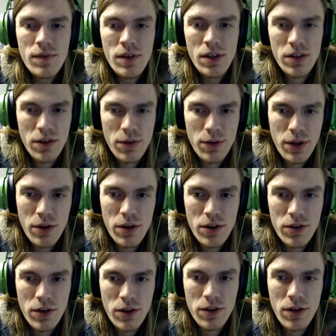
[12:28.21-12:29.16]
There we go, there's
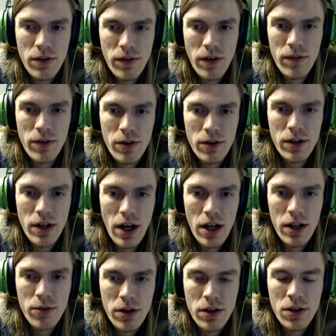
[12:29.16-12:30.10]
our
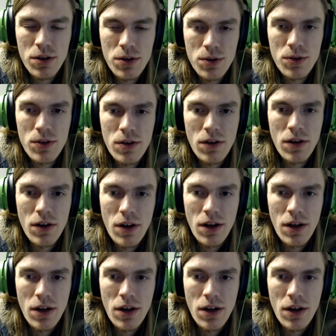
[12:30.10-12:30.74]
$3,500